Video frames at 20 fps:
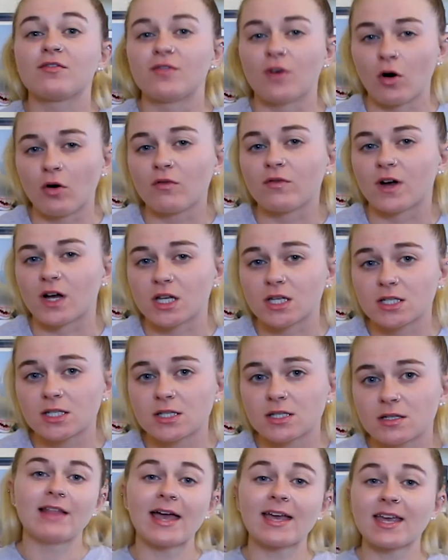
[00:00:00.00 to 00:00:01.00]

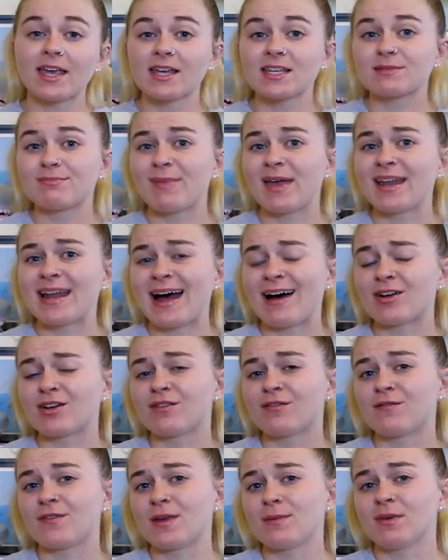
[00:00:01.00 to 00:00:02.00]
vulvas. Leggings made out
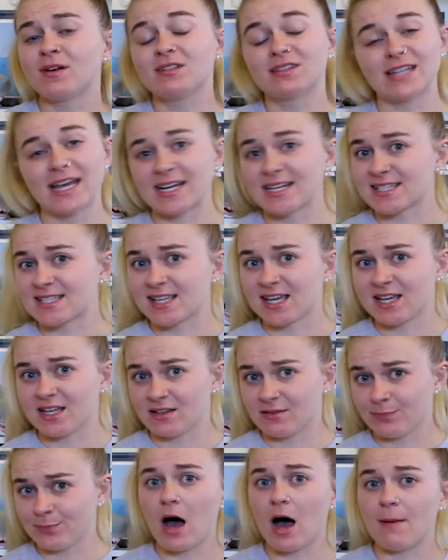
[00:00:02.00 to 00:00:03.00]
of female leg
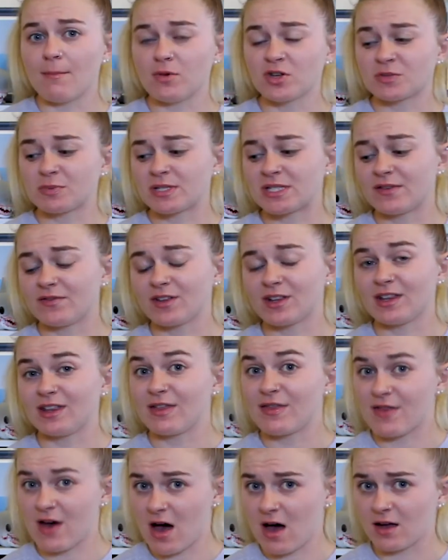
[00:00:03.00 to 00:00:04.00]
skin, most specifically
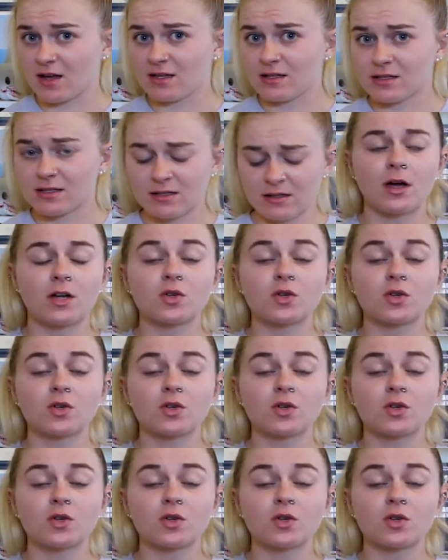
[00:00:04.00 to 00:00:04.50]
thighs.